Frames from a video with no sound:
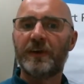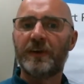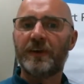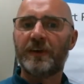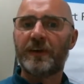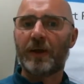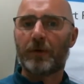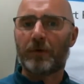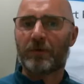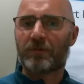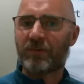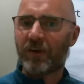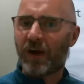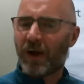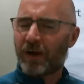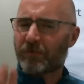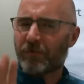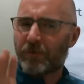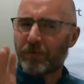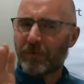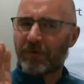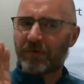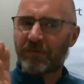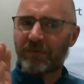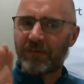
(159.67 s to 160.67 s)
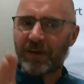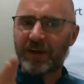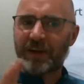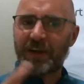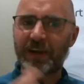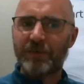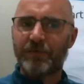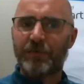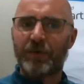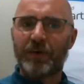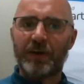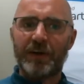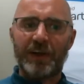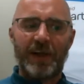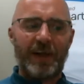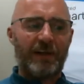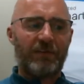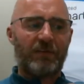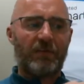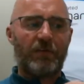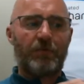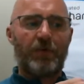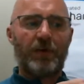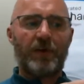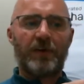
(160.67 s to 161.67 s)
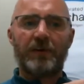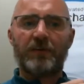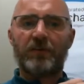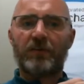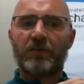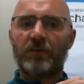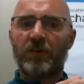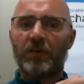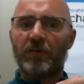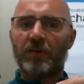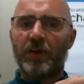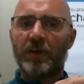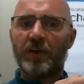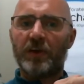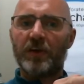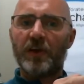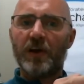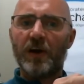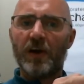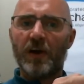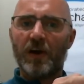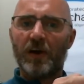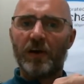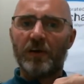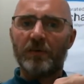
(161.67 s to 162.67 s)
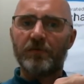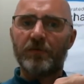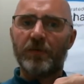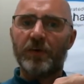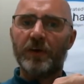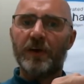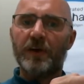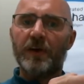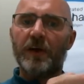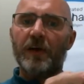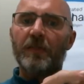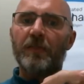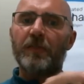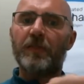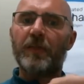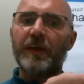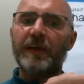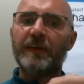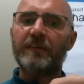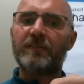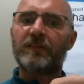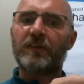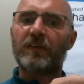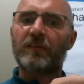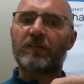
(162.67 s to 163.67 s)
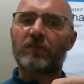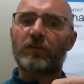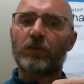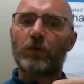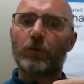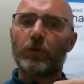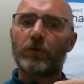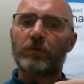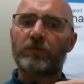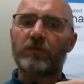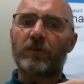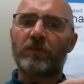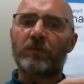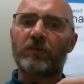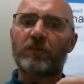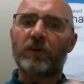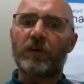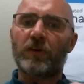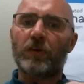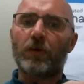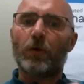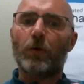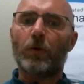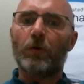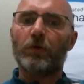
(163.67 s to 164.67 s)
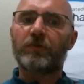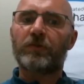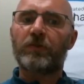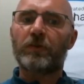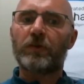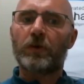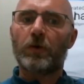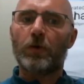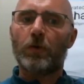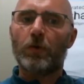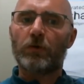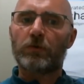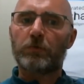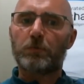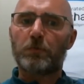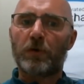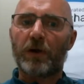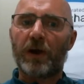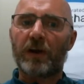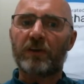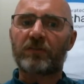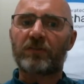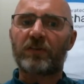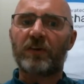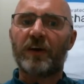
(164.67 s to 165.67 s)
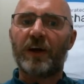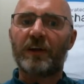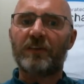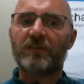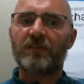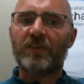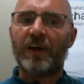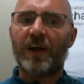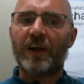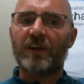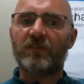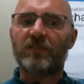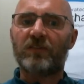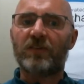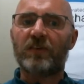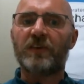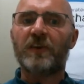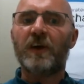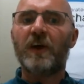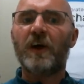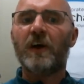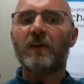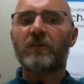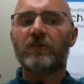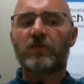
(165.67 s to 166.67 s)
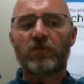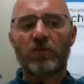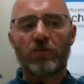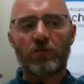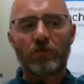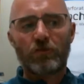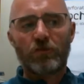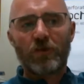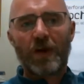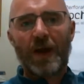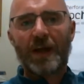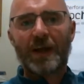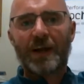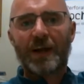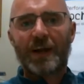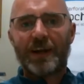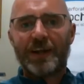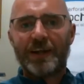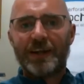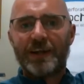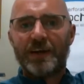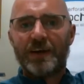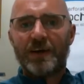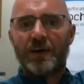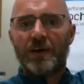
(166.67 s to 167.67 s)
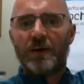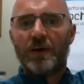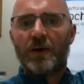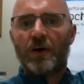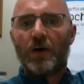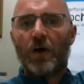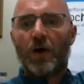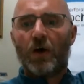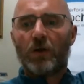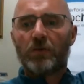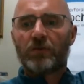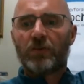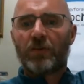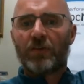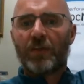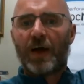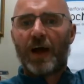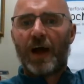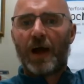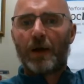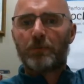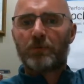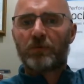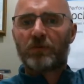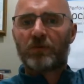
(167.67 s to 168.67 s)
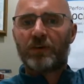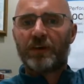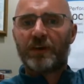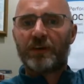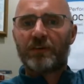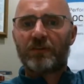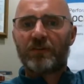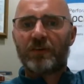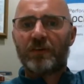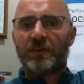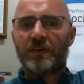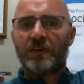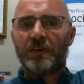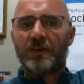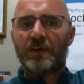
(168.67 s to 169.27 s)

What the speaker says: Now, aside from the significant interference to the nerve, these distortions can also cause pressure and tension directly onto the hamstrings.